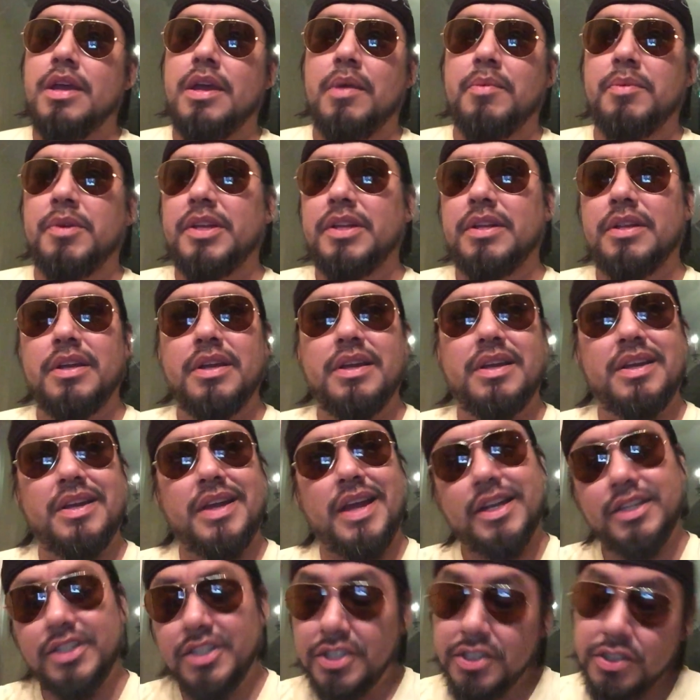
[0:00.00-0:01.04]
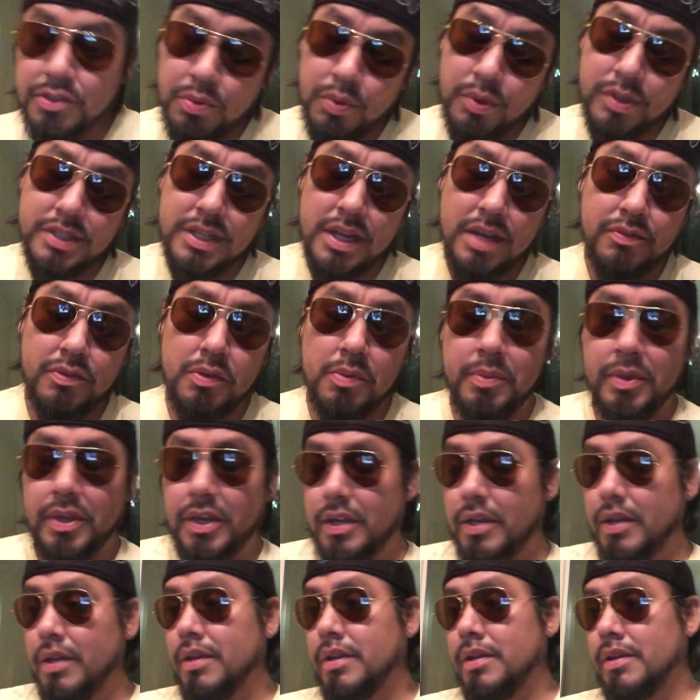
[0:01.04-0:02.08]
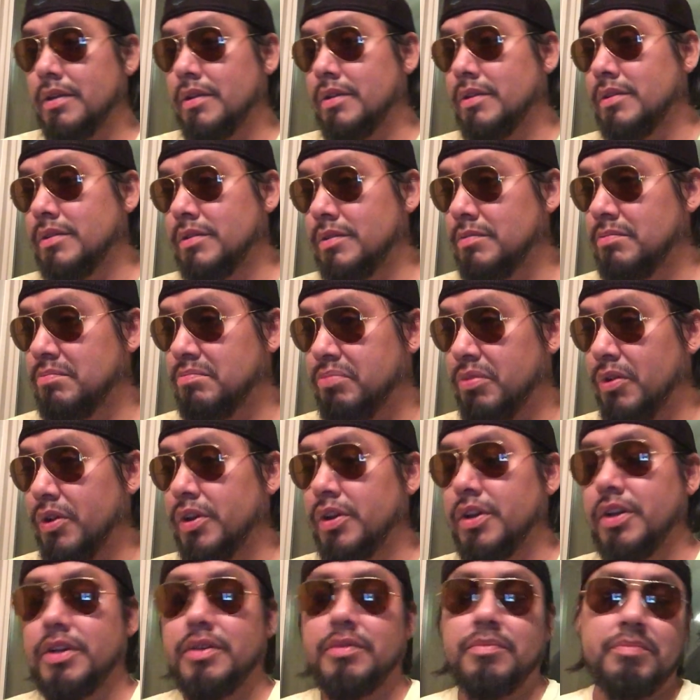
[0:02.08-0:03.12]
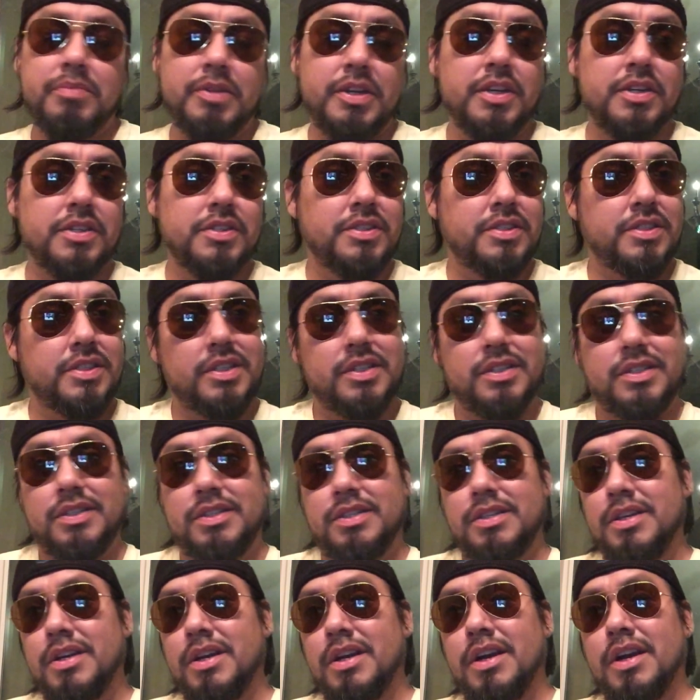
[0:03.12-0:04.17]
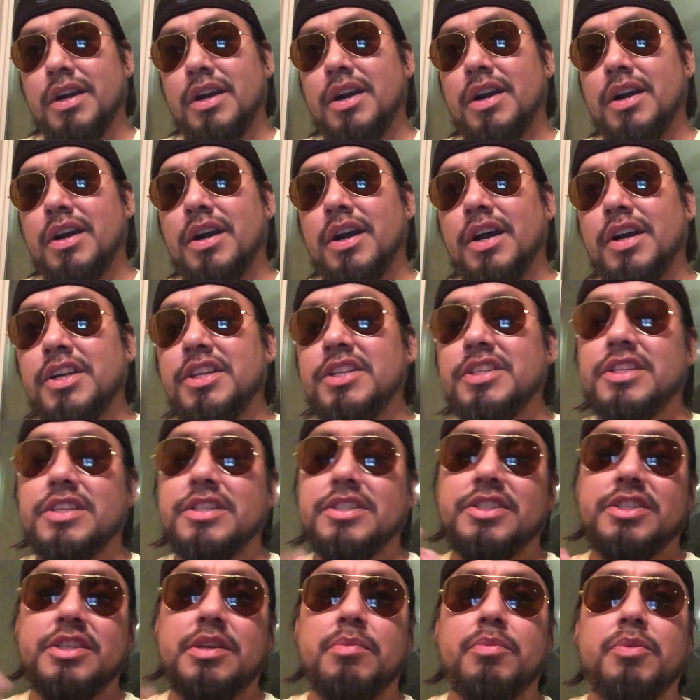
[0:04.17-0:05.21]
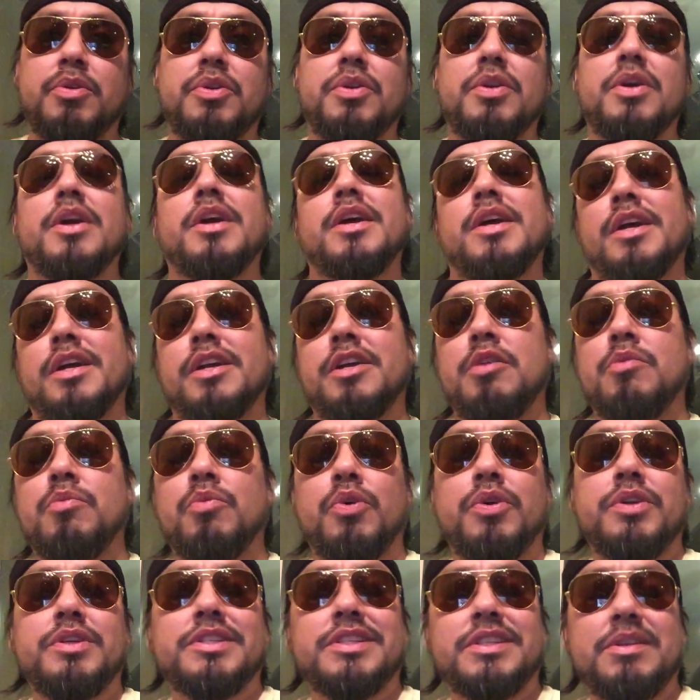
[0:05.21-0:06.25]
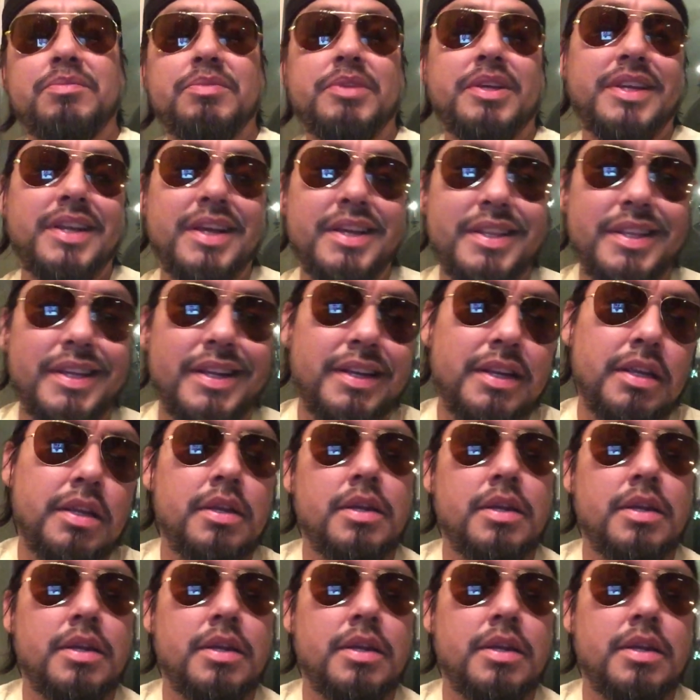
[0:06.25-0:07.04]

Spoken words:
I mean, actually, this works out for me pretty good because honeys in summer come wearing slim to nothing.